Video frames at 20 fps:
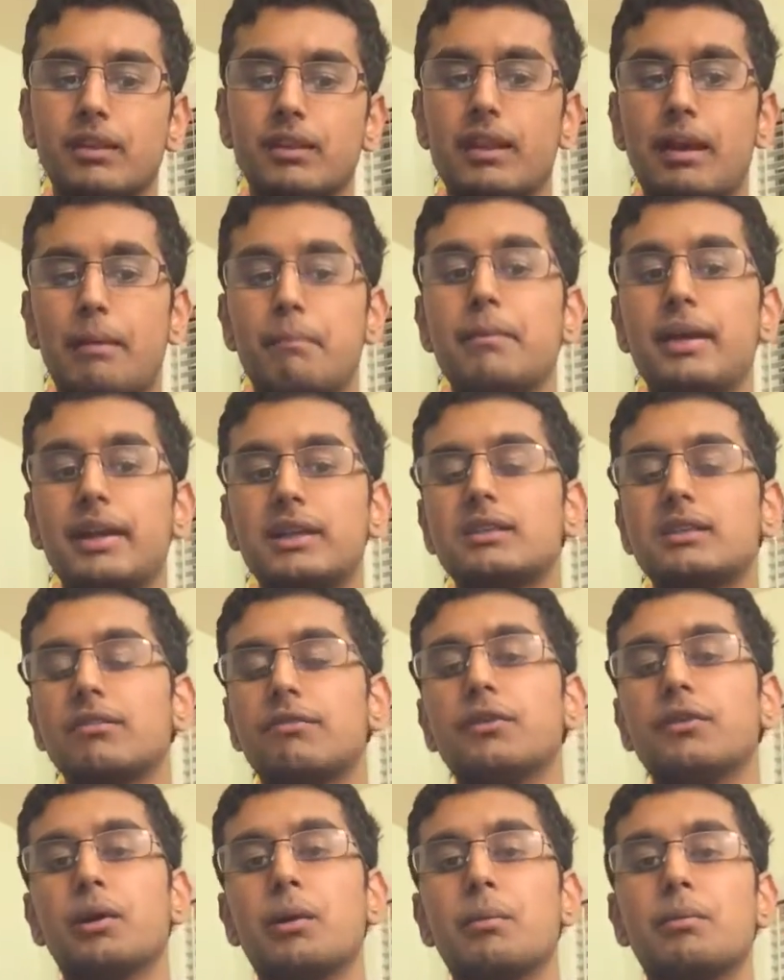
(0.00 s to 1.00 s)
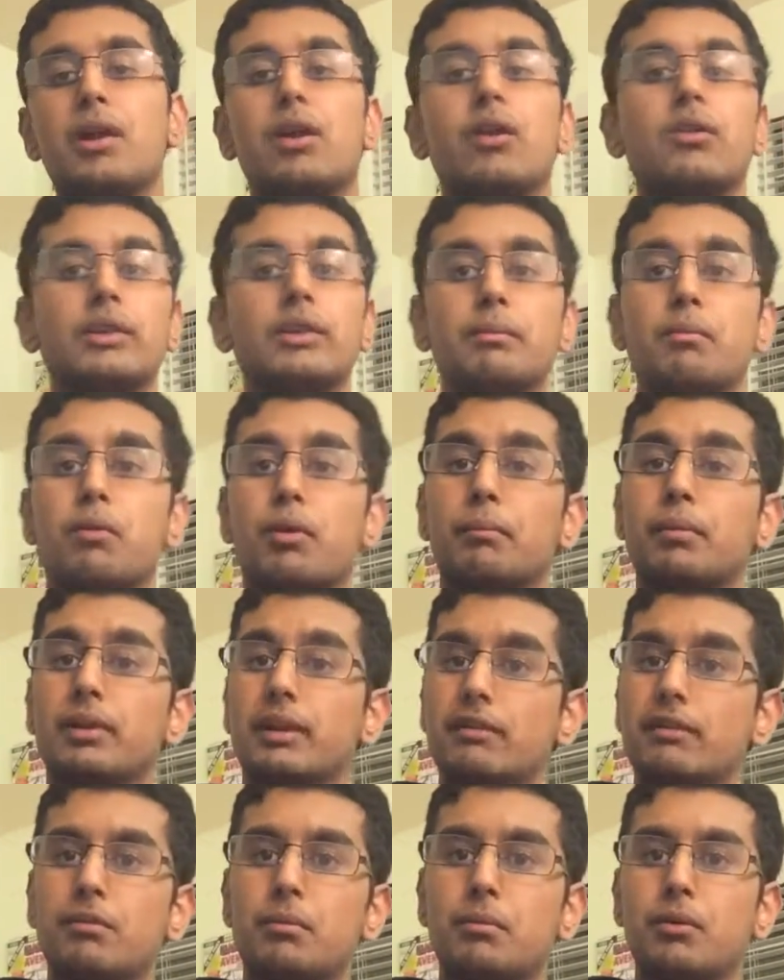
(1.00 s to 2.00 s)
That makes the film not only more
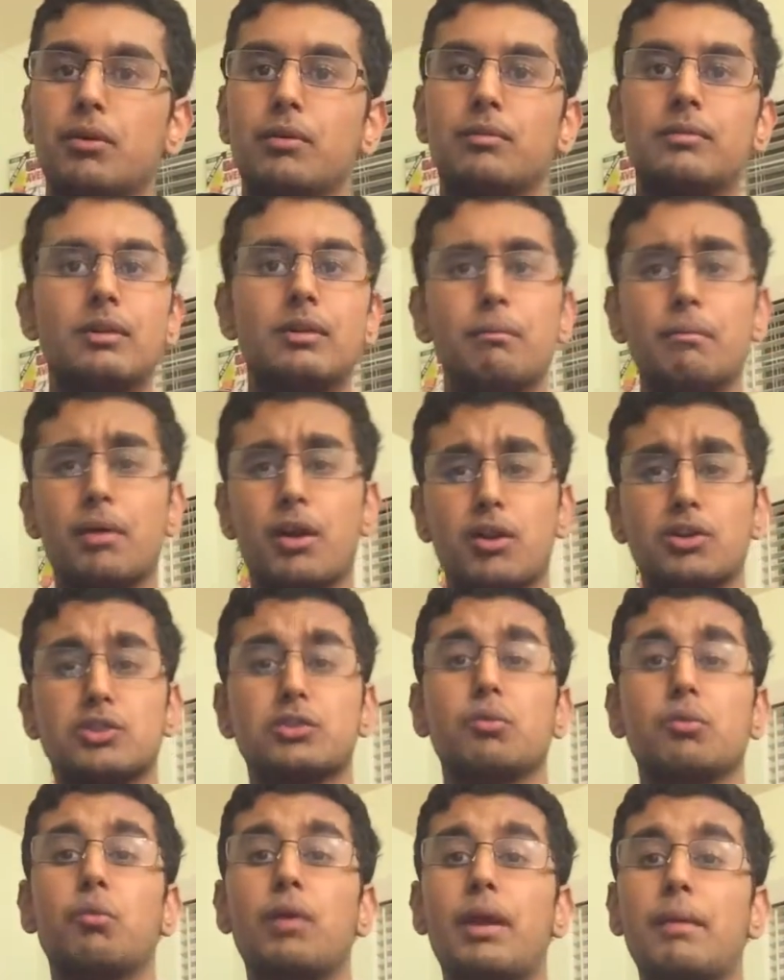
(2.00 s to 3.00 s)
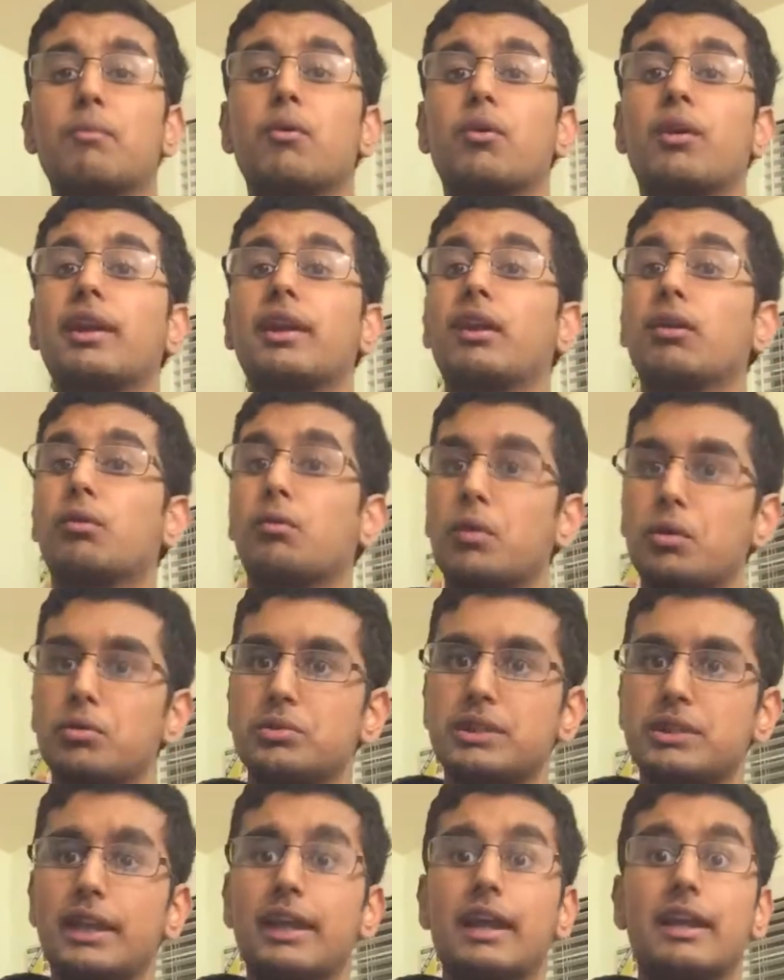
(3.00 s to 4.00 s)
believable, but also way more
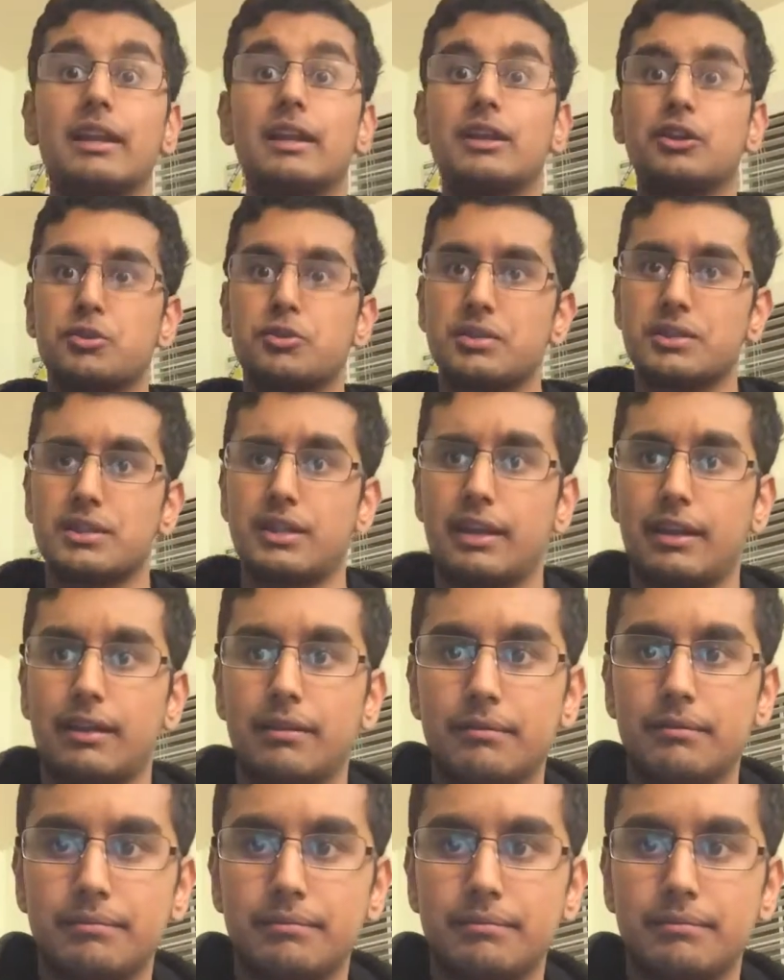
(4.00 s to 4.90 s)
engrossing and interesting.